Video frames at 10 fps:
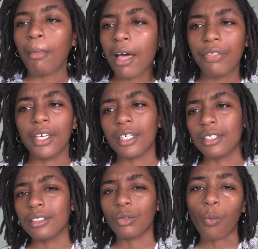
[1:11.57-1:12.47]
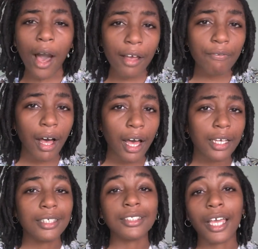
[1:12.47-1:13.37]
My thing is, Wi-Fi
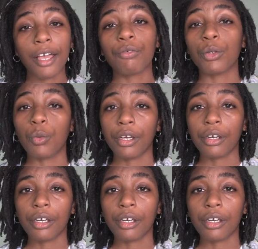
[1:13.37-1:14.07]
is everywhere.